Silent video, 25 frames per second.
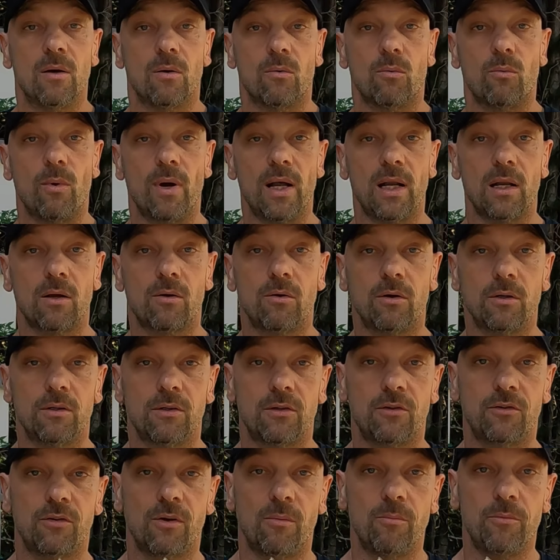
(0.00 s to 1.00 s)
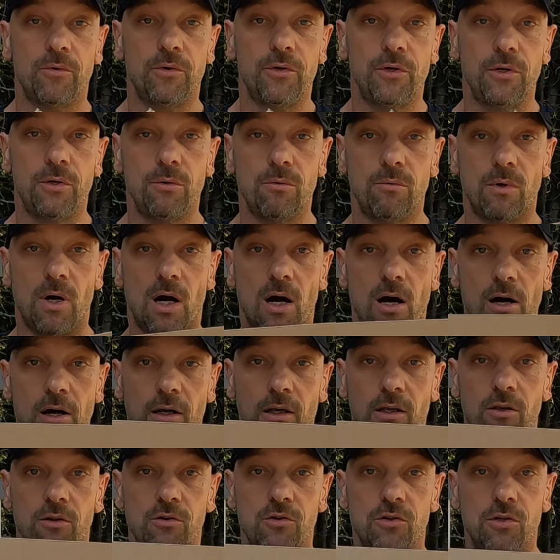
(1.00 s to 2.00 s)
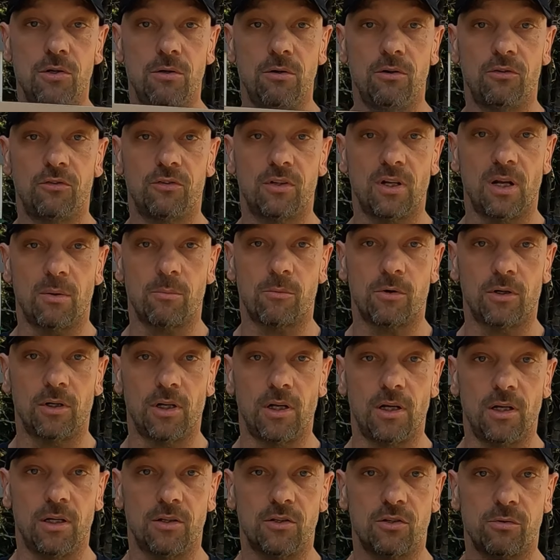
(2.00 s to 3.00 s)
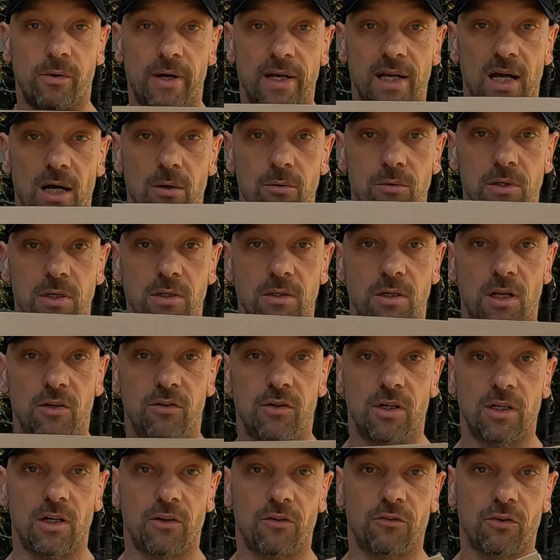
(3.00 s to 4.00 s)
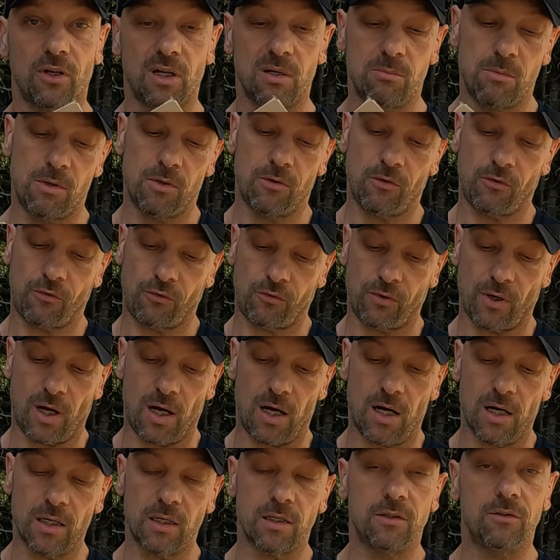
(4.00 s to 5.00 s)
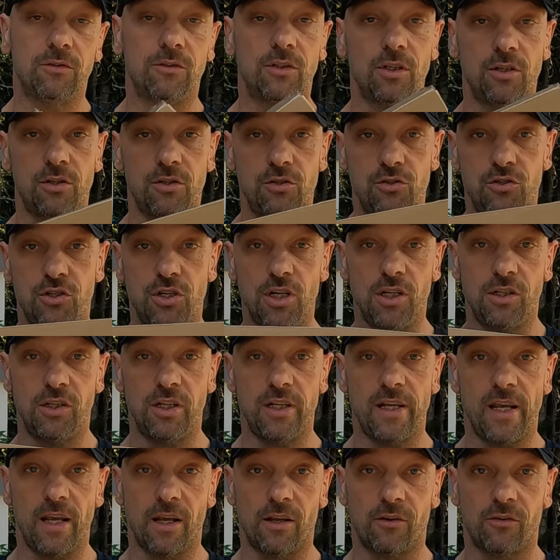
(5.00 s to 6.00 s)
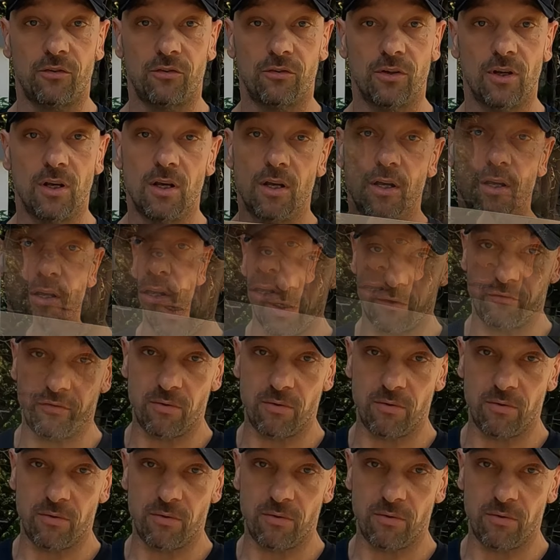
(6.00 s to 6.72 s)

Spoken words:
Well, I got some new hiking shoes that I'm gonna try out. These are the Salomon's Ardent GTX. Quite